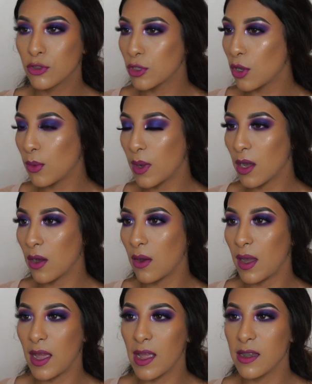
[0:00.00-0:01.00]
so
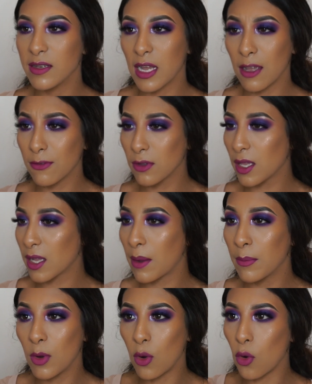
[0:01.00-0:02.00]
well, and I feel like
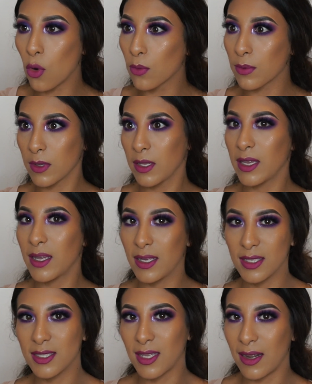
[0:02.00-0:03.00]
I'm overly
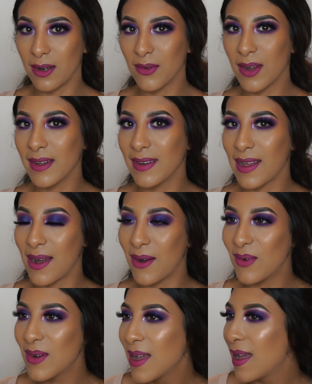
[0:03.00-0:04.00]
excited right
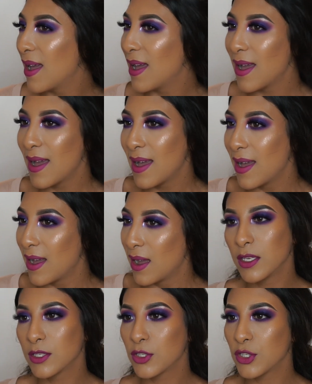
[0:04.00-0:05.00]
now.
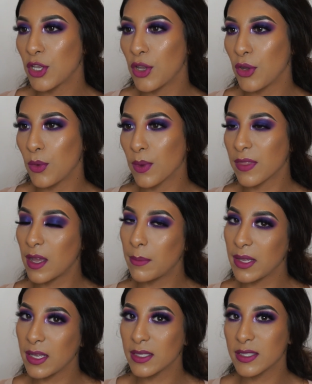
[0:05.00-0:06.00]
So with that
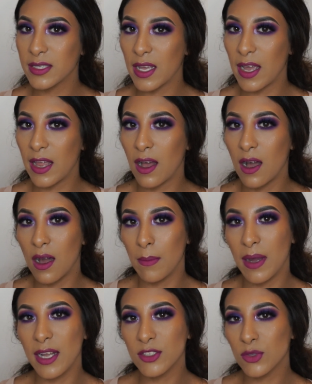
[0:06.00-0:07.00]
being said,
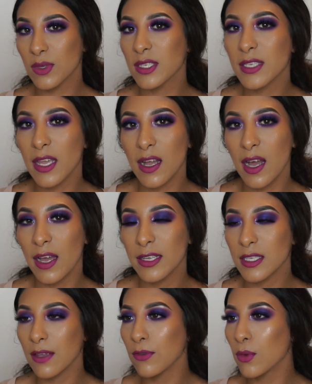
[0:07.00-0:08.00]
I just want to say,
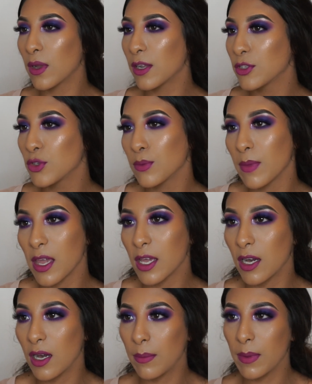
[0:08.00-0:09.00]
guys, if you want to do
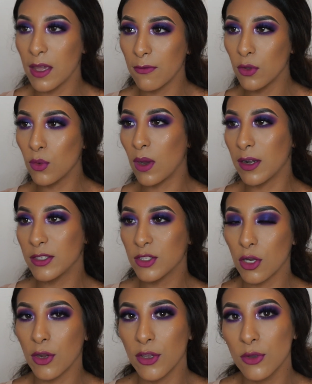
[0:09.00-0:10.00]
makeup, if you want to
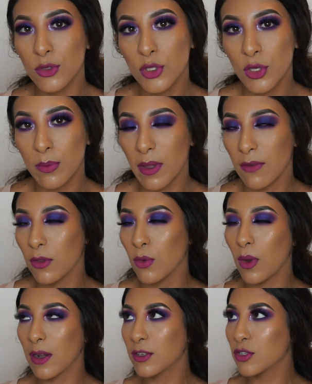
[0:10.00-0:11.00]
start YouTube, if you
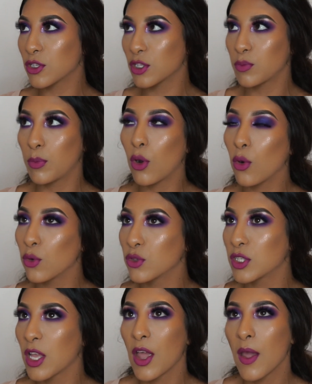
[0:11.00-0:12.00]
want to just
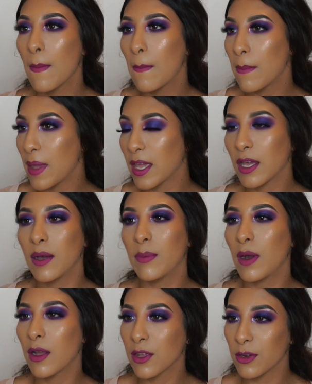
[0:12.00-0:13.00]
post
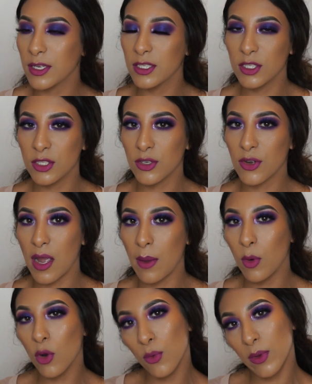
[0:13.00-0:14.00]
makeup on your
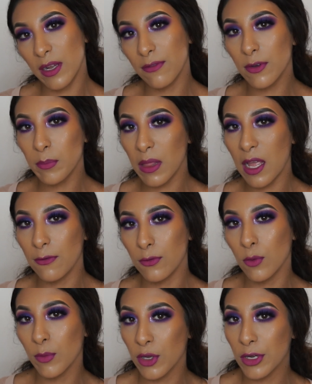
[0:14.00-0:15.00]
Instagram or whatever
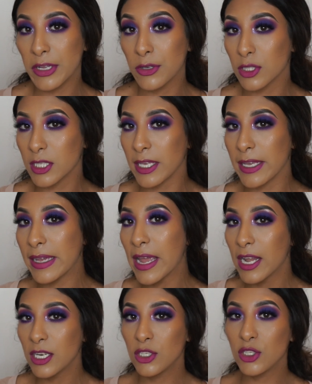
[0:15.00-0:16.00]
platform you're
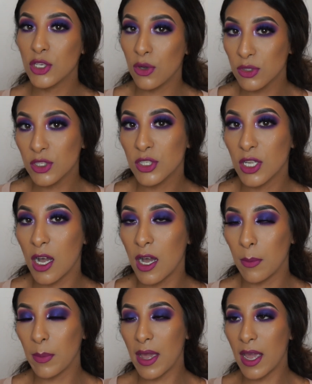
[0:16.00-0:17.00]
using, don't
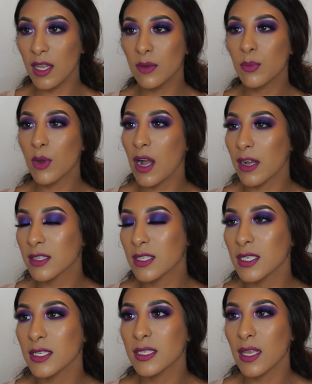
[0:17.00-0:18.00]
stop and
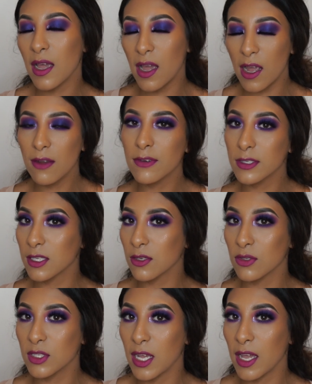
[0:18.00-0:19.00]
practice every
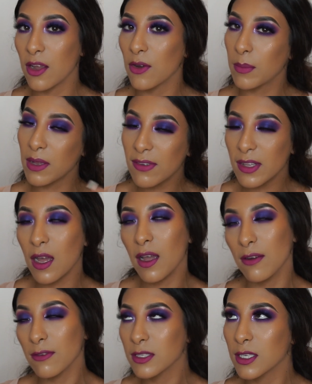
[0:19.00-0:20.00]
single day, or maybe
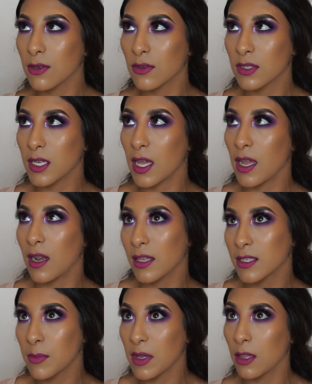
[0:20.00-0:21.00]
not every single day.
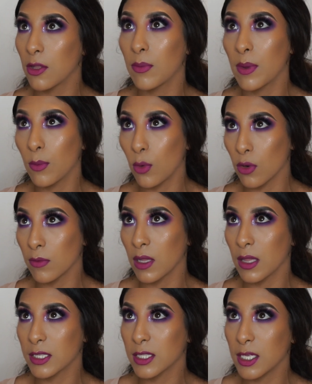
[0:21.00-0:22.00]
Let's be a little bit more
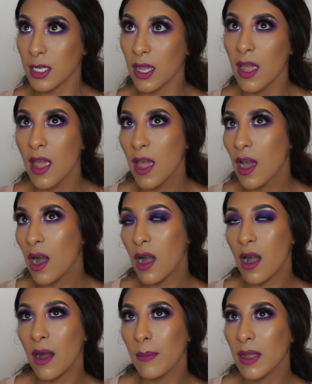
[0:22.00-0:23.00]
realistic.
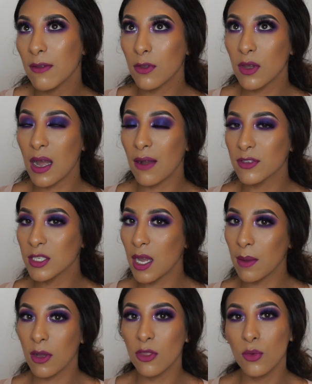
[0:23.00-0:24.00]
If you have
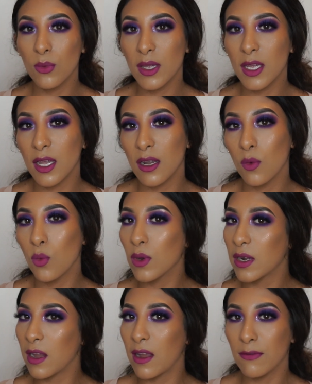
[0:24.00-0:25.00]
time on the weekend,
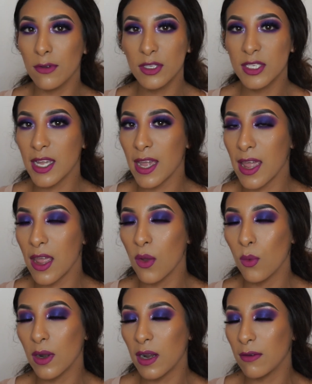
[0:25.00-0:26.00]
whatever day
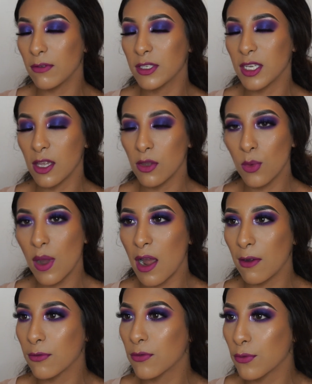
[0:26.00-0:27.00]
you
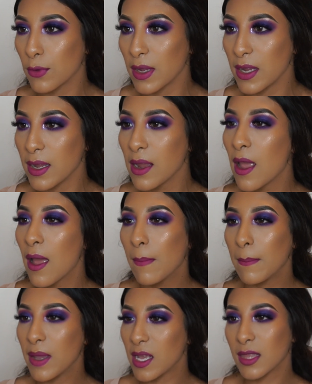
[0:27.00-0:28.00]
have free,
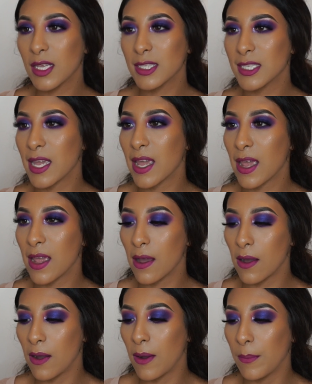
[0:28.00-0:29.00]
make that day
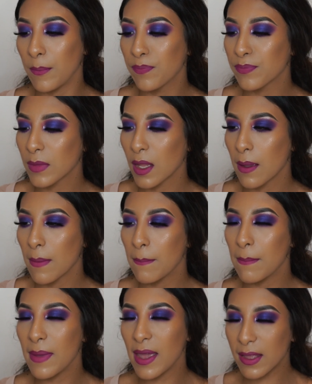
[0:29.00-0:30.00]

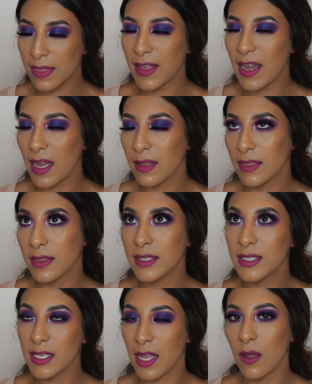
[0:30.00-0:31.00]
make that the
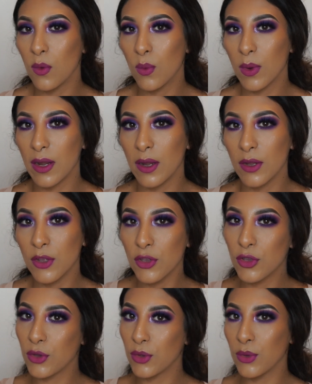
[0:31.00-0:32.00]
day where
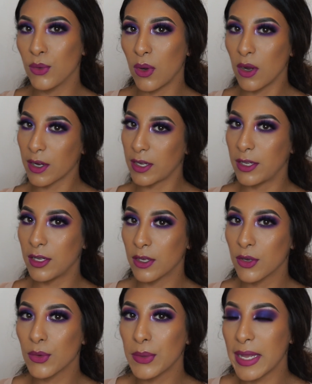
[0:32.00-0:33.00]
you are gonna
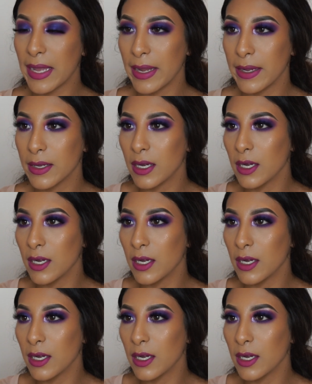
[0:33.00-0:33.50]
create